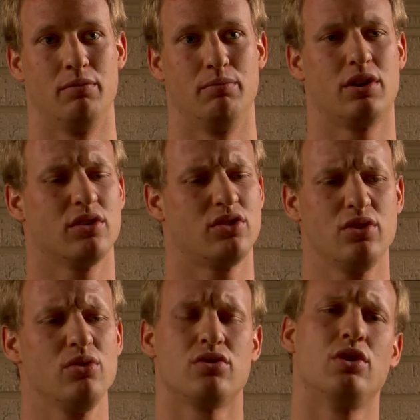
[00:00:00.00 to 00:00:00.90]
Because
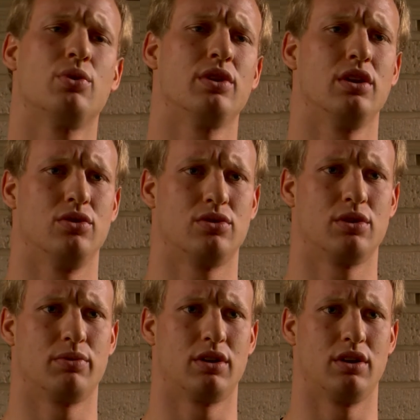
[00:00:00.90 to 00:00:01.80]
students know when they do
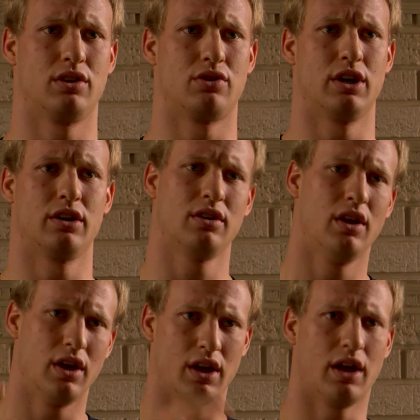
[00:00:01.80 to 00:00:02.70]
something incorrect,
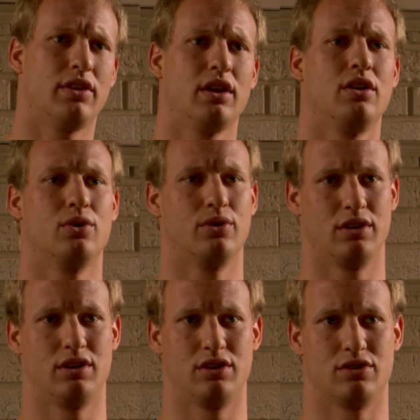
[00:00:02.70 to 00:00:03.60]
and they know when
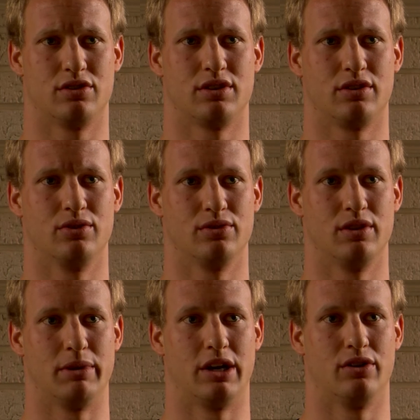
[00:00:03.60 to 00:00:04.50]
a teacher singles
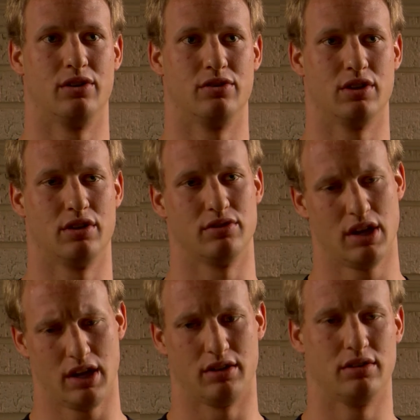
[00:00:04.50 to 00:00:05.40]
them out and says,
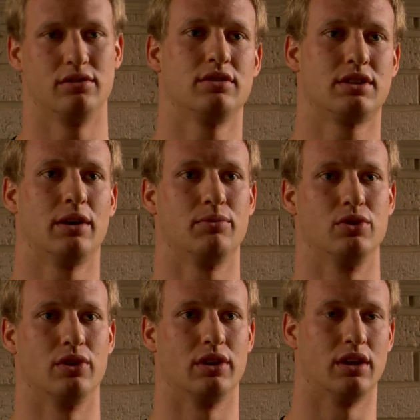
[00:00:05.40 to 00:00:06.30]
hey, stop
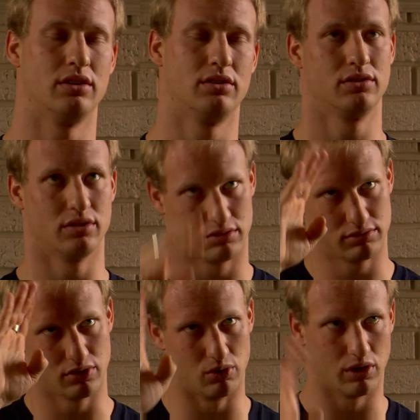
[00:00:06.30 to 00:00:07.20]
doing that. Say,
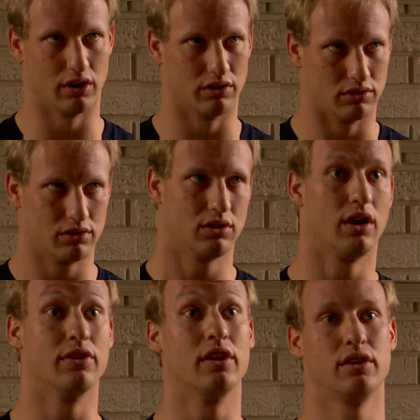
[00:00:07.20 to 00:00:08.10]
okay.
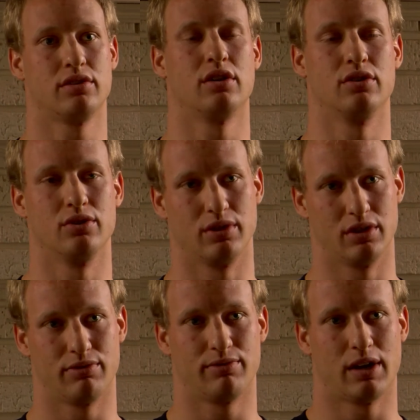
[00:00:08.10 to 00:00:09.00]
And then they start doing
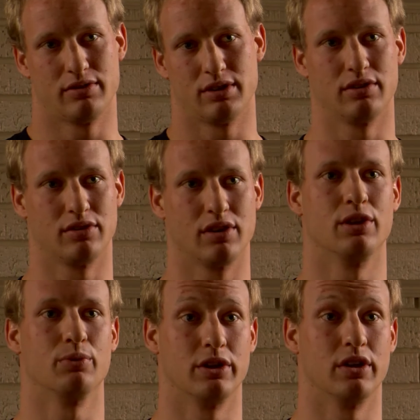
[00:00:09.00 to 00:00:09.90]
it 5 seconds
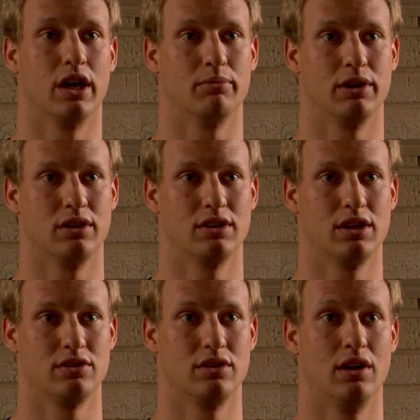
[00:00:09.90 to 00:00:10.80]
later when you're not paying
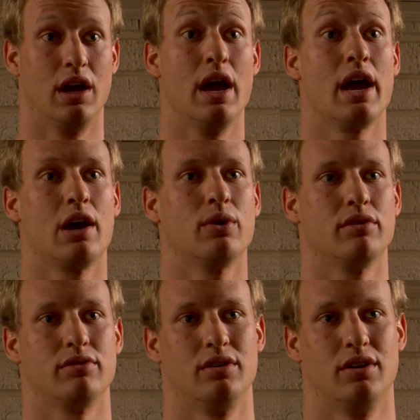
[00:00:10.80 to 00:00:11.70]
attention.
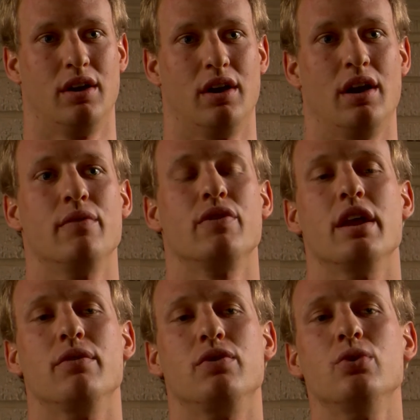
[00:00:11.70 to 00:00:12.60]
However,
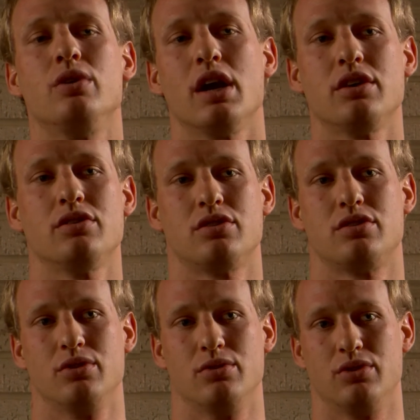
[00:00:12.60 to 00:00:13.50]
if you catch a
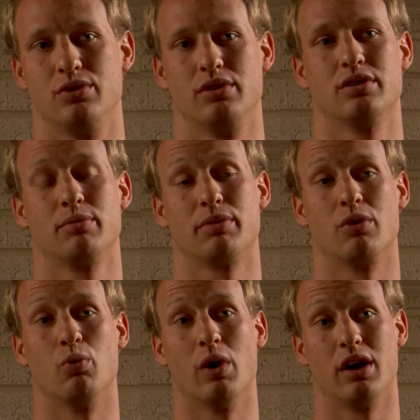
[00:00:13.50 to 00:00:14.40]
student doing
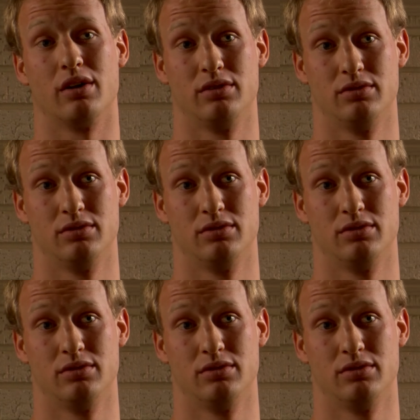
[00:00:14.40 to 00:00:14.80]
something well,